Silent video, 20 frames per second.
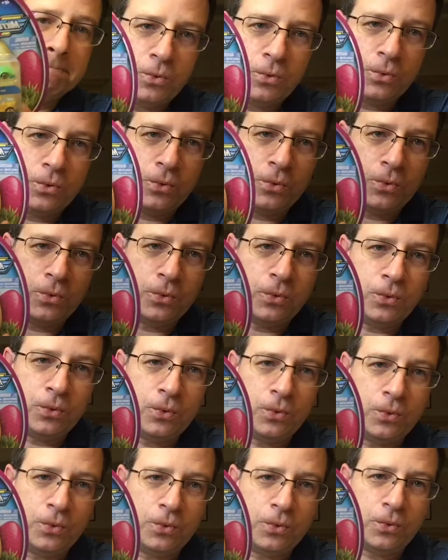
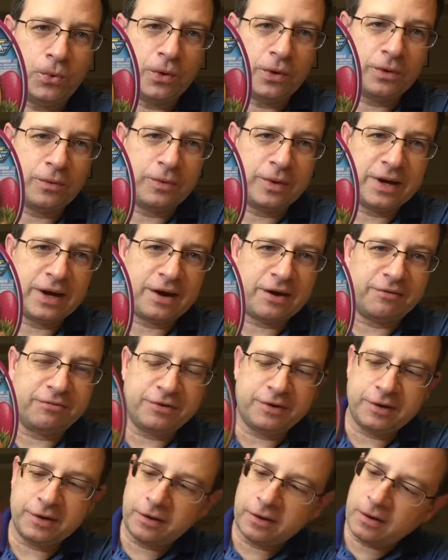Ooh, we
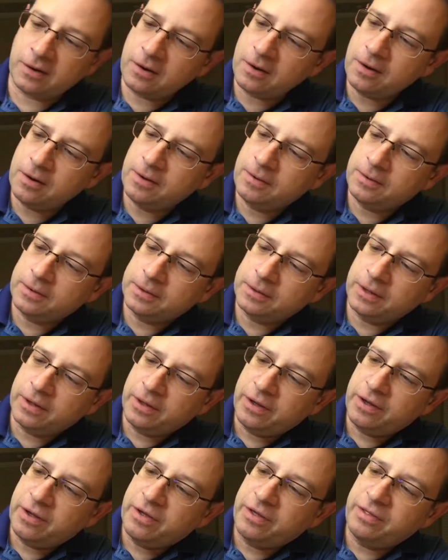have here
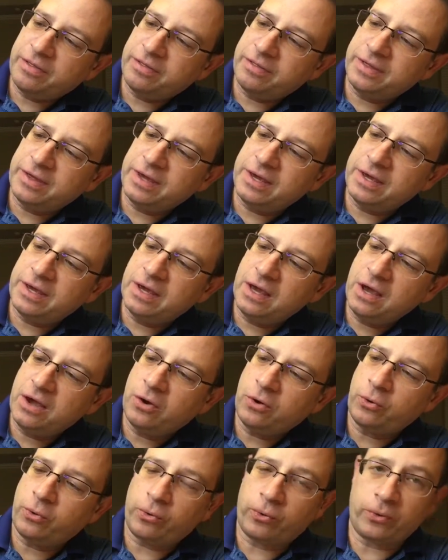the
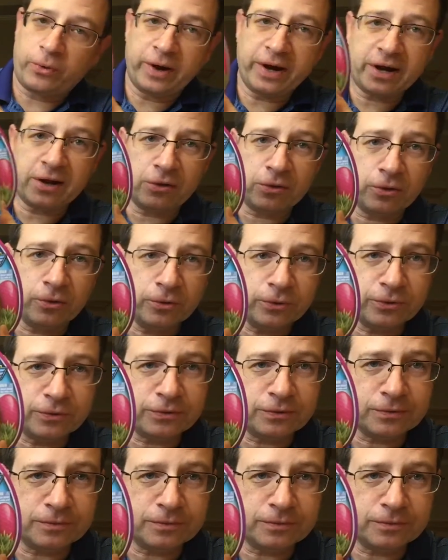Recluse